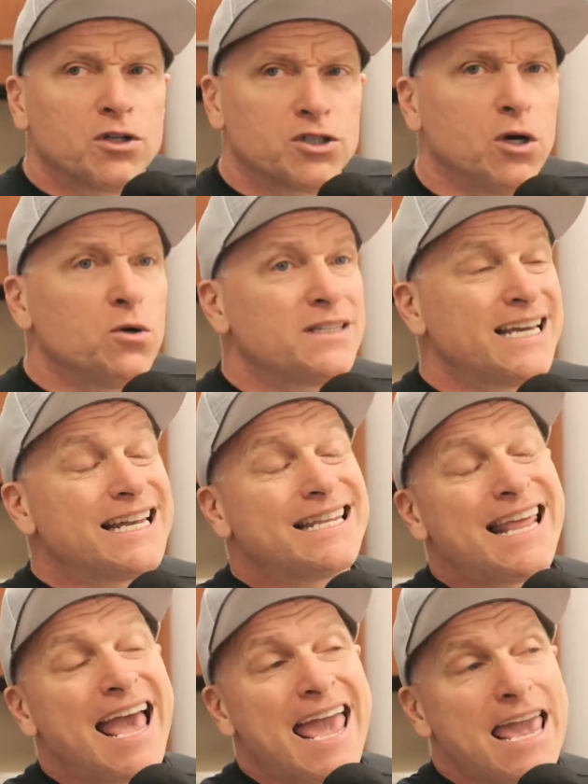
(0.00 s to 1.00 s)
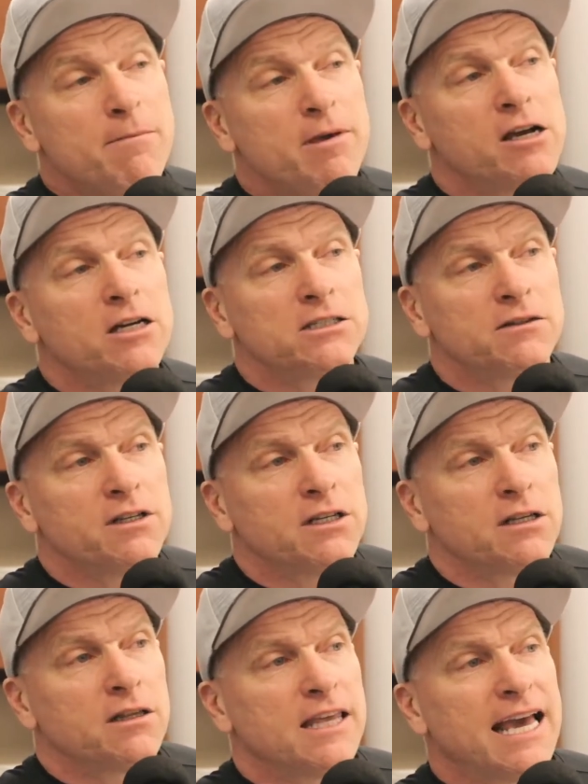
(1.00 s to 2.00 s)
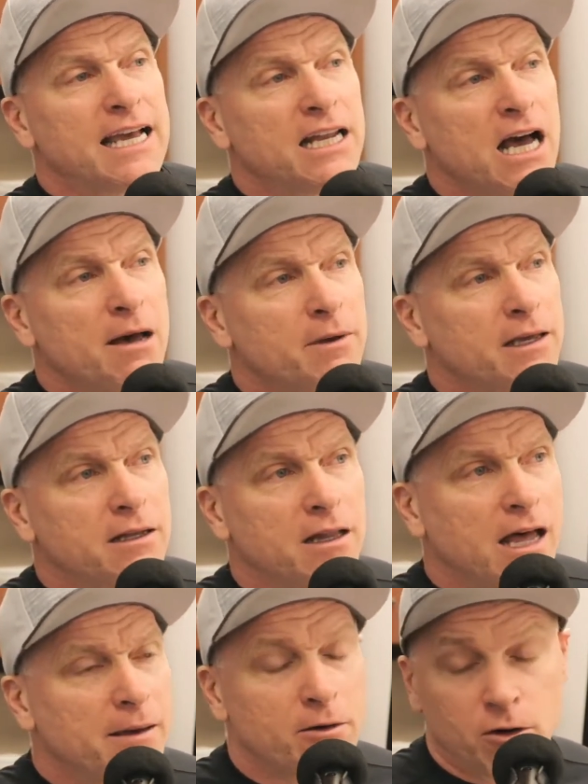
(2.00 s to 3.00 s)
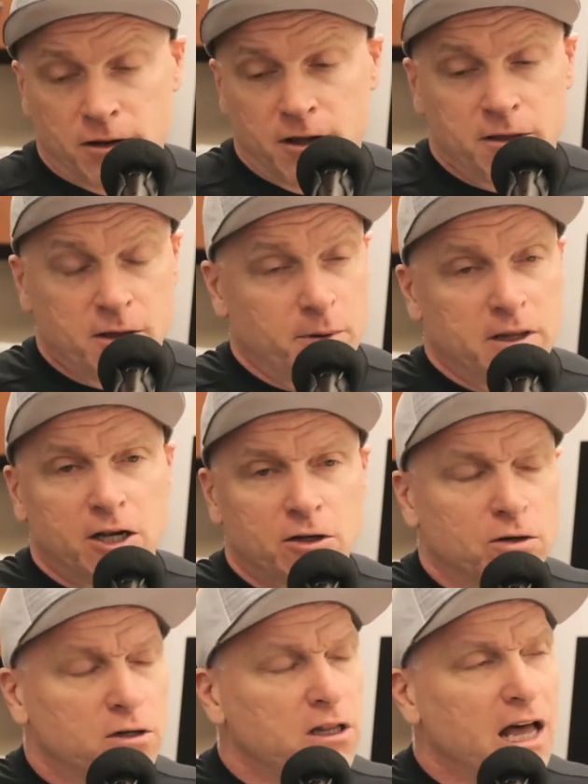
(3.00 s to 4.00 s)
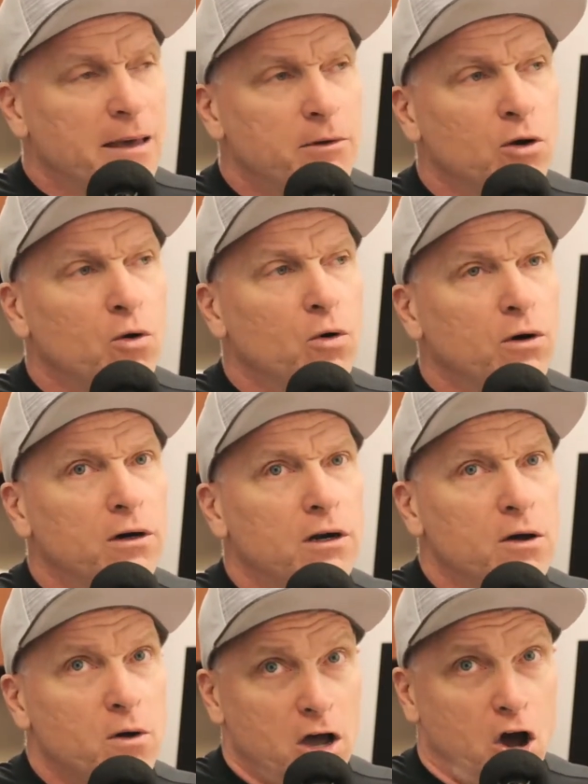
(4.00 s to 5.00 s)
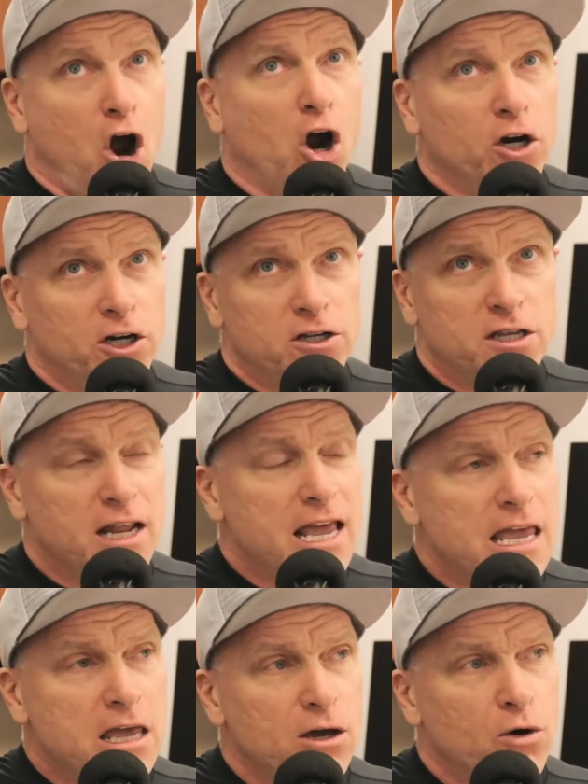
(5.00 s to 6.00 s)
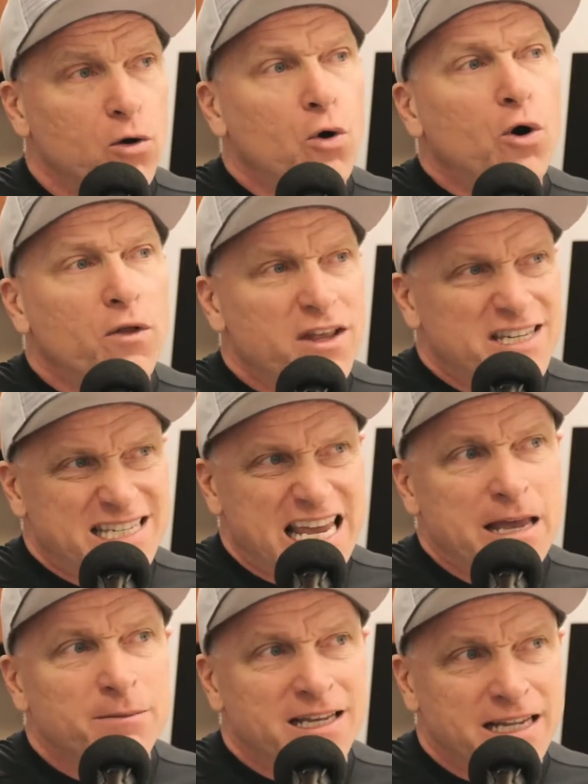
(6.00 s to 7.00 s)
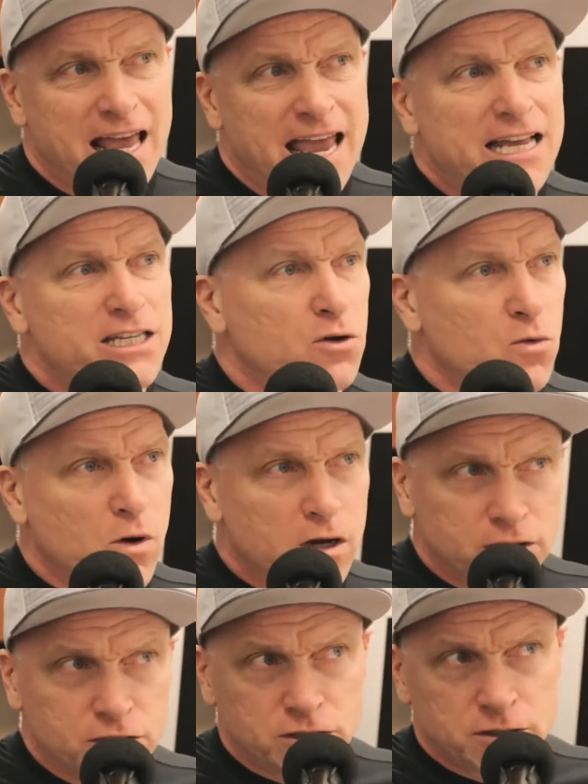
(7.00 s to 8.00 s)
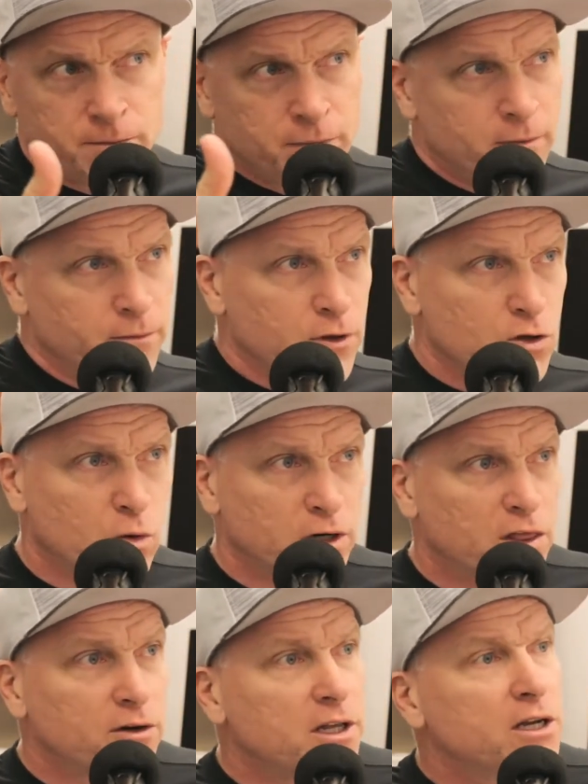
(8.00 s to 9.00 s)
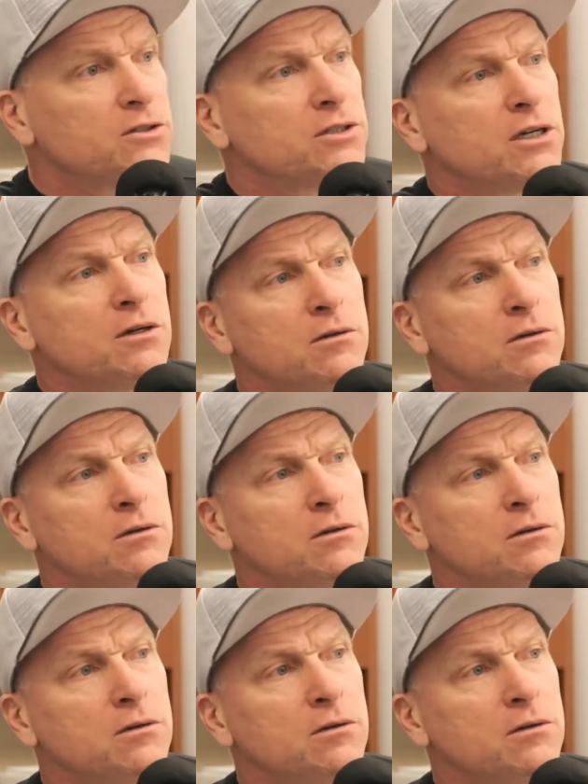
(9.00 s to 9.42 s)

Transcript: so today because of the, the economic climate or the, the political climate, or harder today or the same today as it was 20 30 years ago